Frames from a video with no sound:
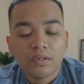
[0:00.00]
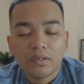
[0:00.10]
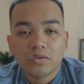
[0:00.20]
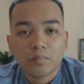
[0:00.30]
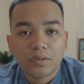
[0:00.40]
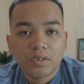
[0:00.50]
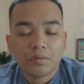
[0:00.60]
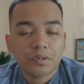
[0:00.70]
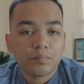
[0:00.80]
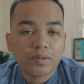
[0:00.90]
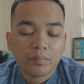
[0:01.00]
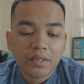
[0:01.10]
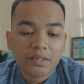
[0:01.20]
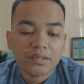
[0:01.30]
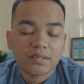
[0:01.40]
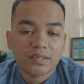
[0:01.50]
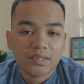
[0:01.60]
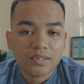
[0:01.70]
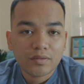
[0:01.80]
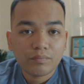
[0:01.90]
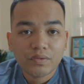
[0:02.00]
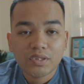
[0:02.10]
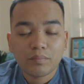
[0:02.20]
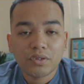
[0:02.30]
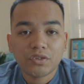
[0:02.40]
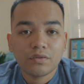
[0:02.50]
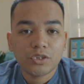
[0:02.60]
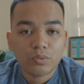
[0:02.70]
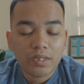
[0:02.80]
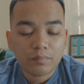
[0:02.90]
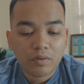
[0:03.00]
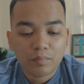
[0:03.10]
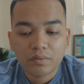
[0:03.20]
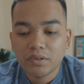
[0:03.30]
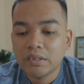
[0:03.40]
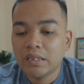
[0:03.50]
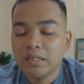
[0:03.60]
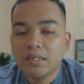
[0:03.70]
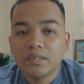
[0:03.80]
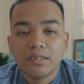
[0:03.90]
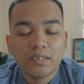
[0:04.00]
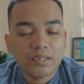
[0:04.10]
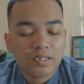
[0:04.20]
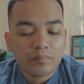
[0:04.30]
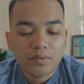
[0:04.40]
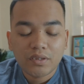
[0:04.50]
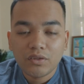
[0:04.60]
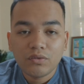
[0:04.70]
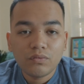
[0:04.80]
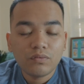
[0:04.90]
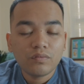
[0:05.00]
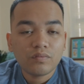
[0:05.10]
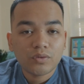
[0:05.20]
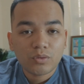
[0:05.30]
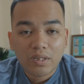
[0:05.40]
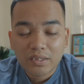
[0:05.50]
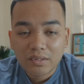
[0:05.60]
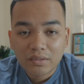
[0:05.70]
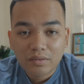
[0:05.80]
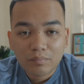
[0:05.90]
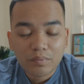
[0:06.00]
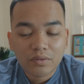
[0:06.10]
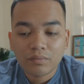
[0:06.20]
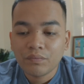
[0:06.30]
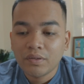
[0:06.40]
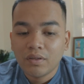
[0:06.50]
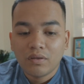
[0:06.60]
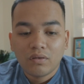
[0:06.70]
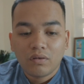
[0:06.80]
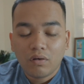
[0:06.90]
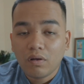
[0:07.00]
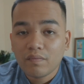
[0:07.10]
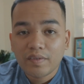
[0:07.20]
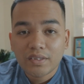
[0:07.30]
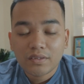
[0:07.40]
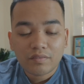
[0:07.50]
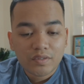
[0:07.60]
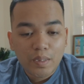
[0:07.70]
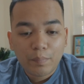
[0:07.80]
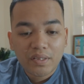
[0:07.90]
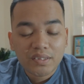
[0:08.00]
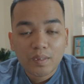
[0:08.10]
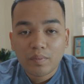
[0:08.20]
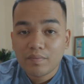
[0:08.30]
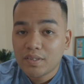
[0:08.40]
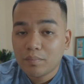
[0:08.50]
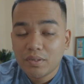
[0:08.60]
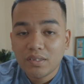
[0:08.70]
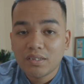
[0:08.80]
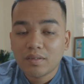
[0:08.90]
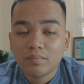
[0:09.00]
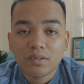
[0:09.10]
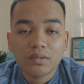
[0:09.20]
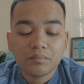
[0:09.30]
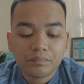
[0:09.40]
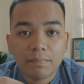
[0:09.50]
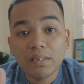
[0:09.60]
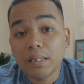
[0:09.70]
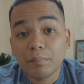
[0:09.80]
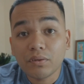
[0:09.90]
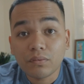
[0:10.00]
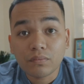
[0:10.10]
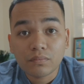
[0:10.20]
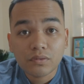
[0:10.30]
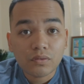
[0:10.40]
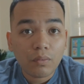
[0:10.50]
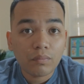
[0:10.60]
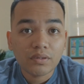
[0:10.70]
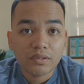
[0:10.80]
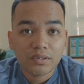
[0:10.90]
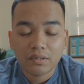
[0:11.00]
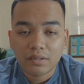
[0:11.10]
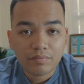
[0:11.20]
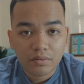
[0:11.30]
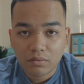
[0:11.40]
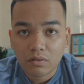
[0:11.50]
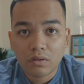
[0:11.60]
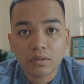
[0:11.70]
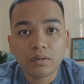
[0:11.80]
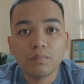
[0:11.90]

He told me that they're going to put it back into the system just to make sure it's tracked properly. He sent me the new tracking number, all of that stuff, step by step. Every time he did something, he let me know, so I wasn't just like left in the dark.